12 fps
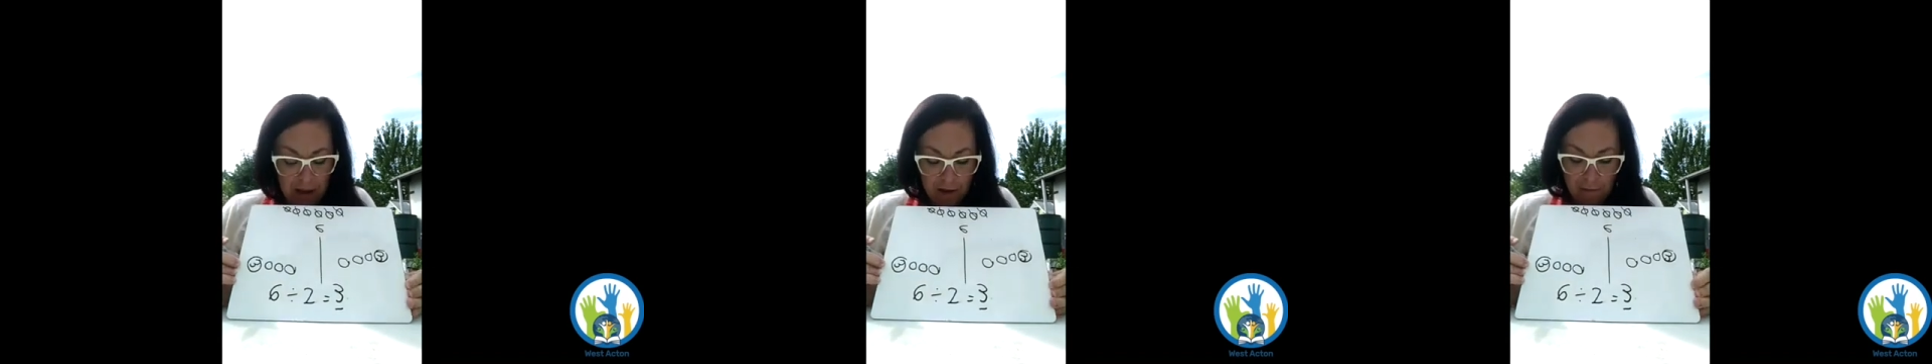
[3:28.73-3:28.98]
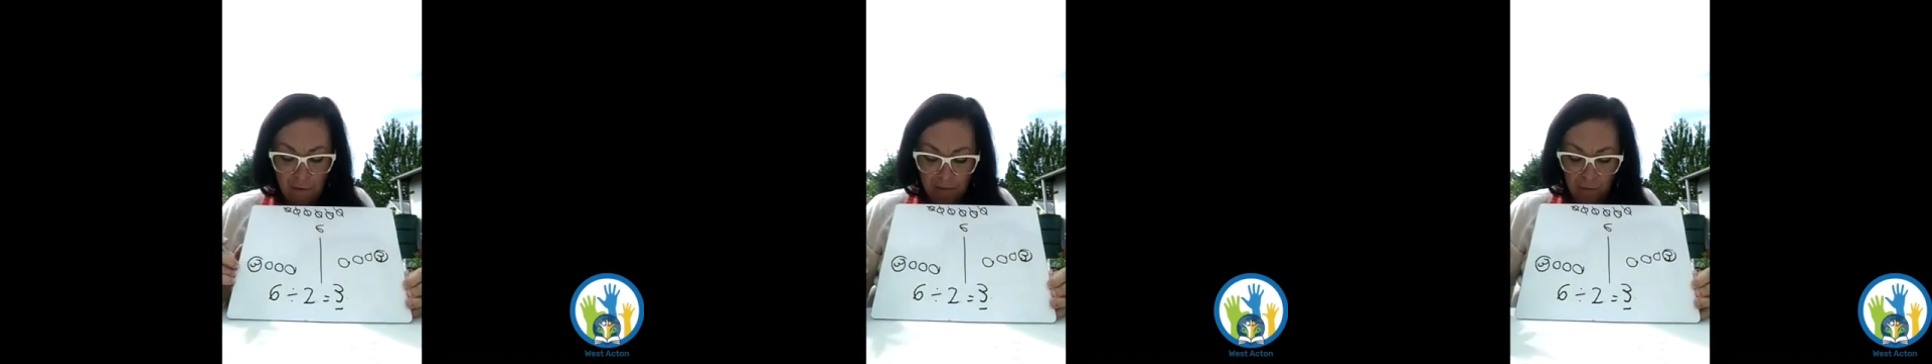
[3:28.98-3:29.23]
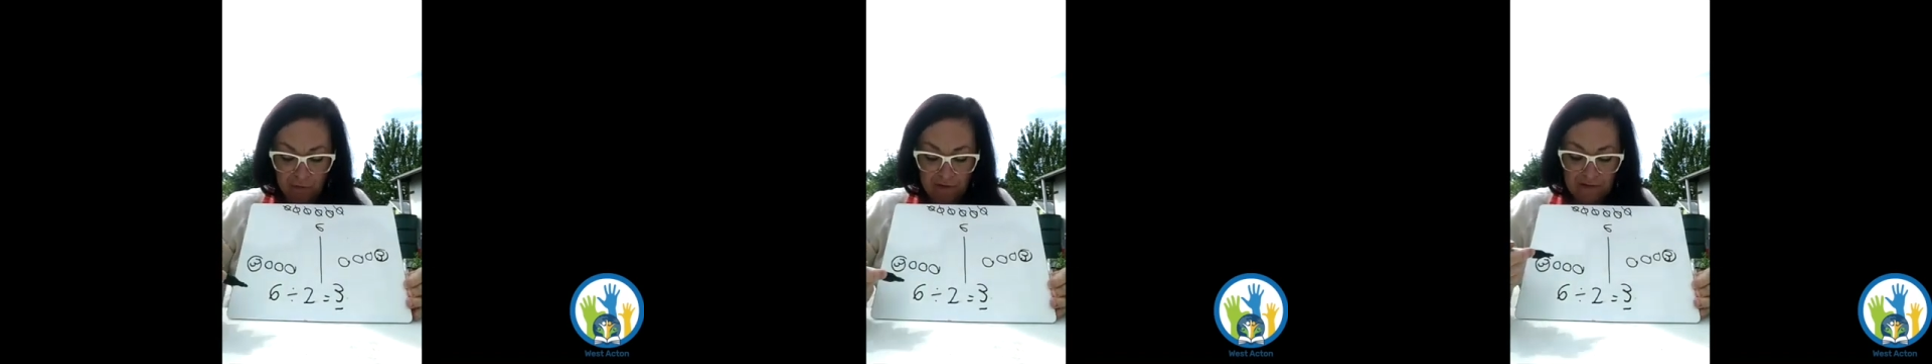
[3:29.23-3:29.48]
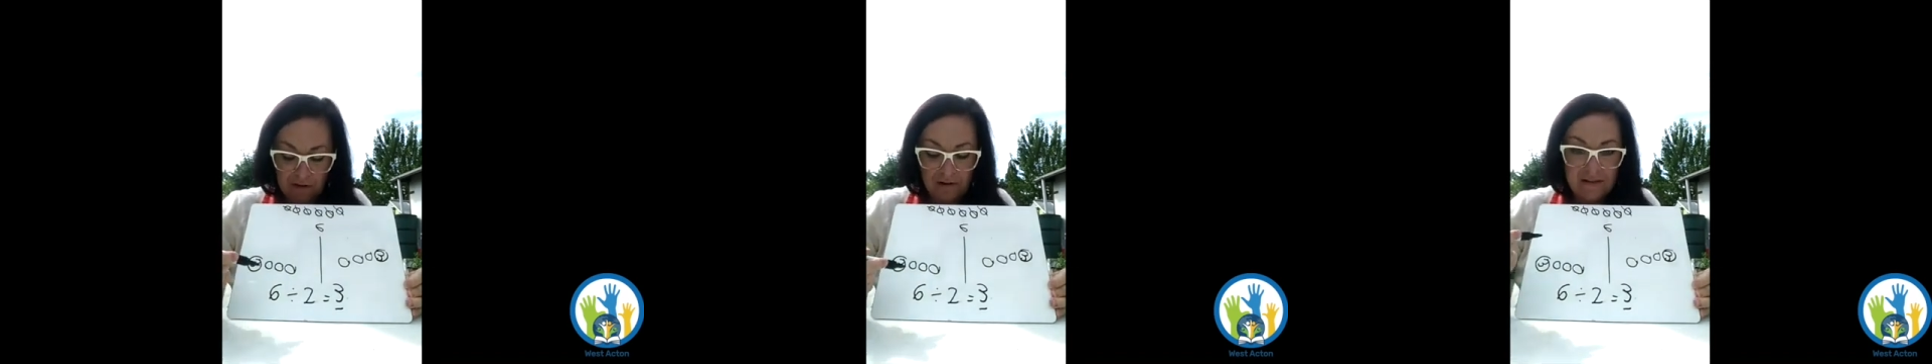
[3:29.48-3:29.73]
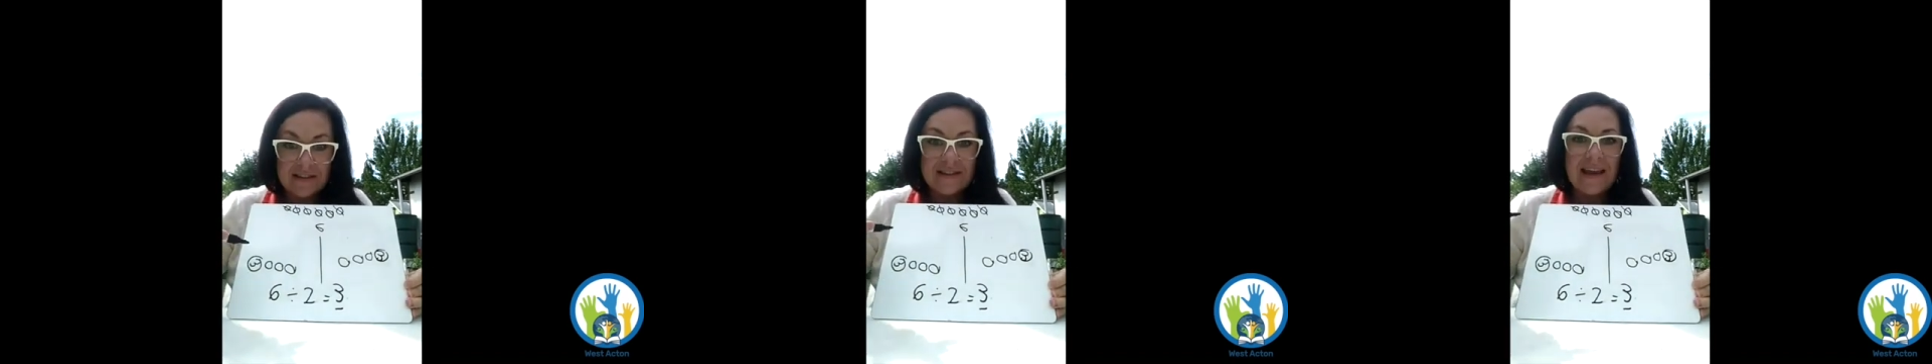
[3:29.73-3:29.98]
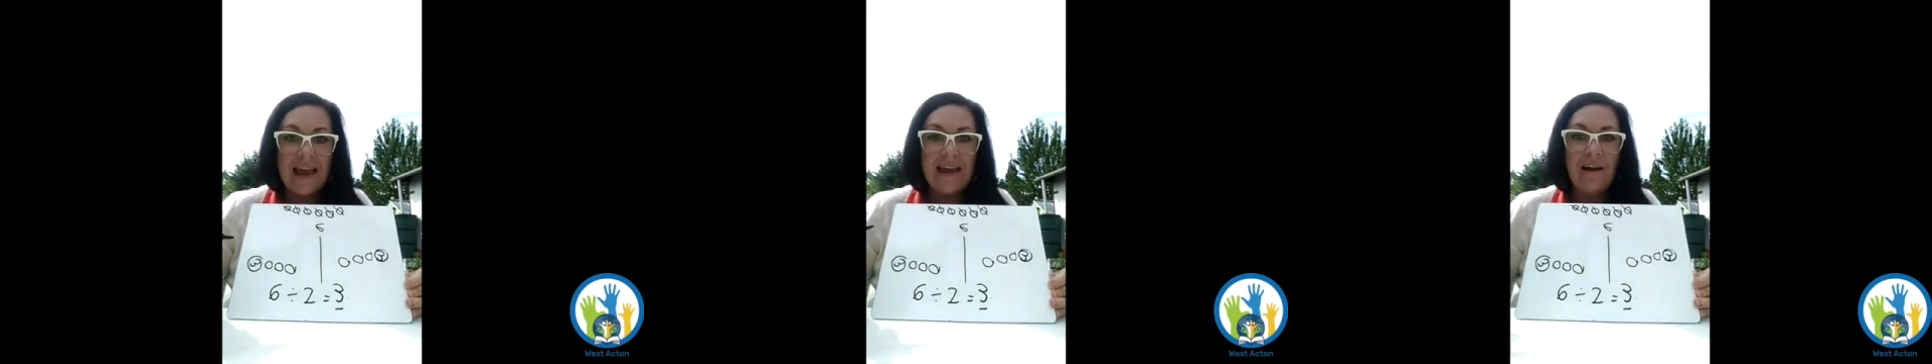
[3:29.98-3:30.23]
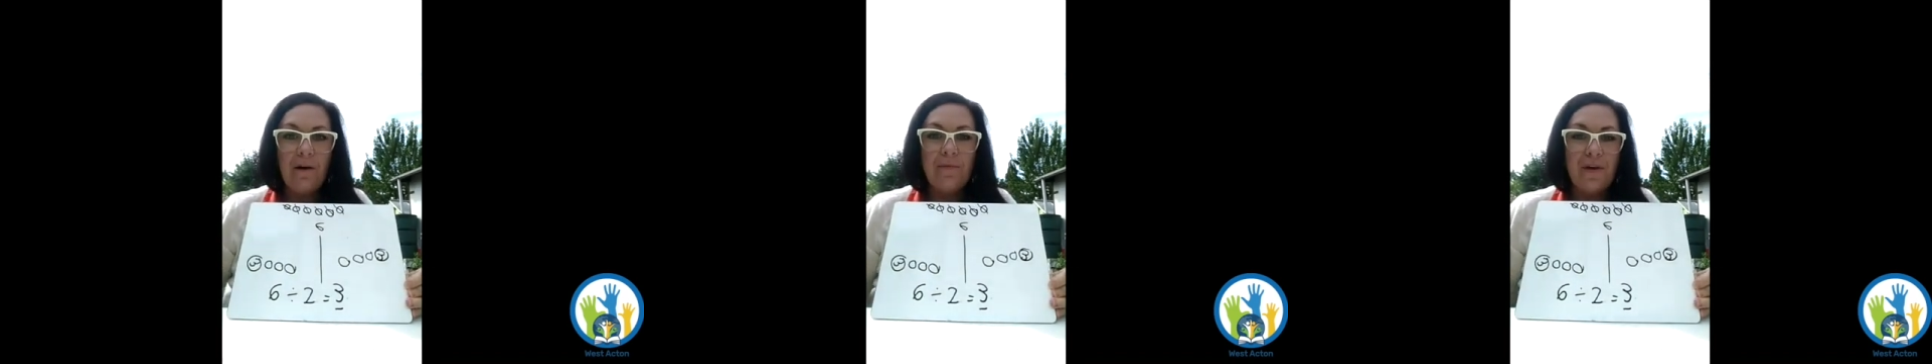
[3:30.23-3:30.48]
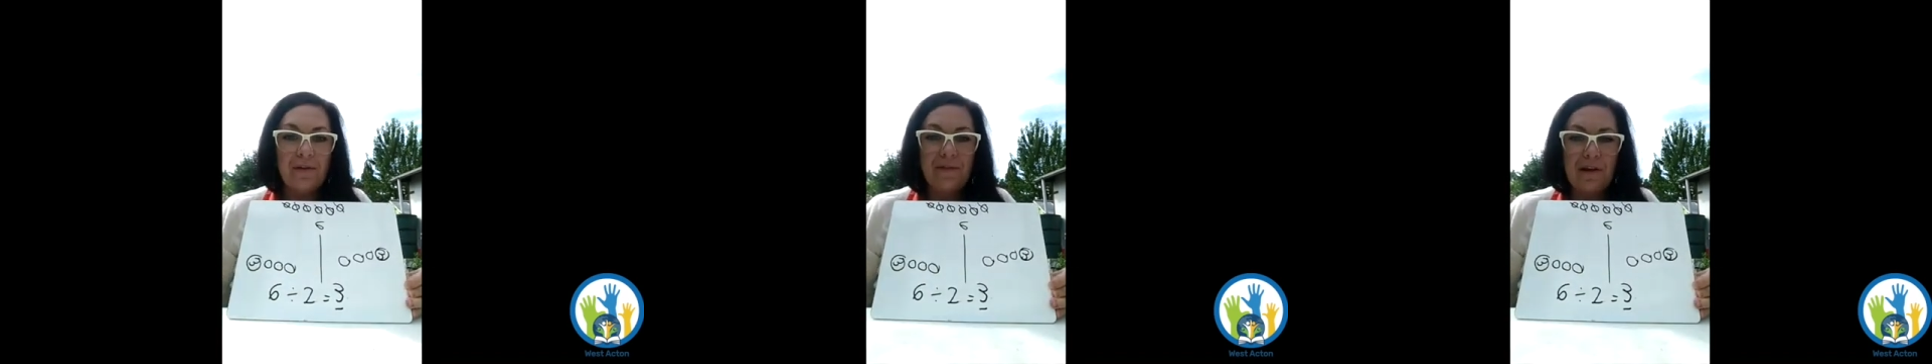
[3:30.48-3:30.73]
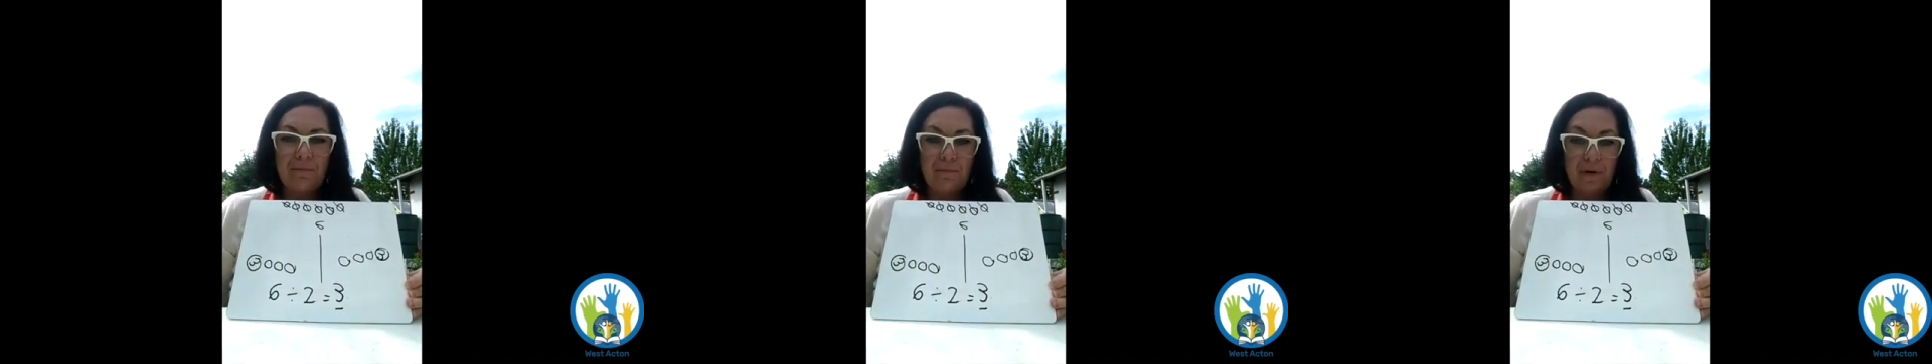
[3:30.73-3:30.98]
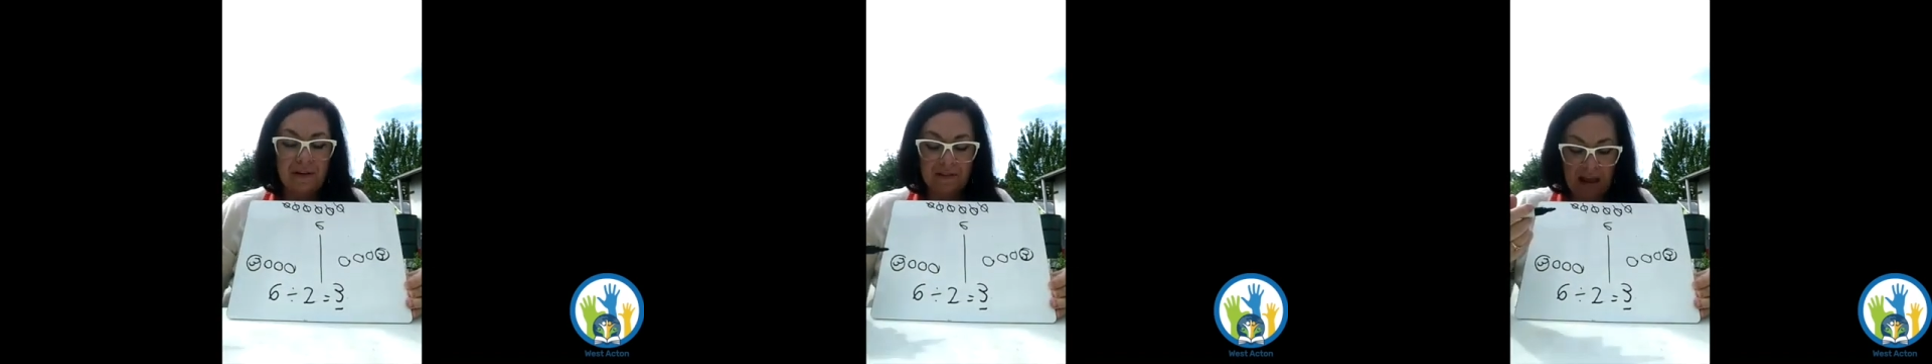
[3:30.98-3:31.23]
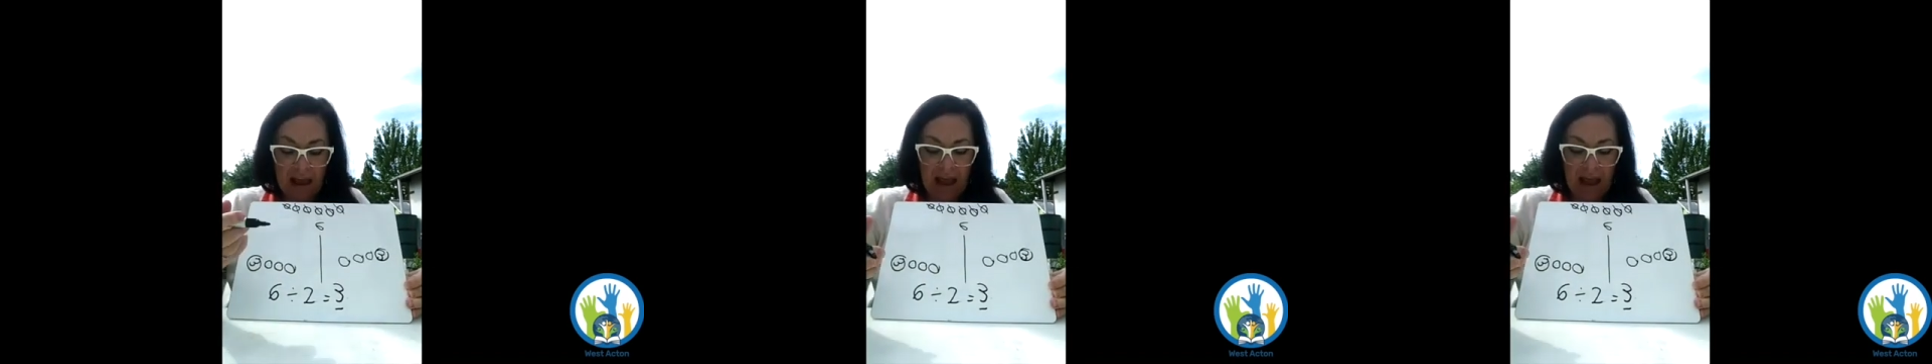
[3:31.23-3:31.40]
you might want to start to scale up those numbers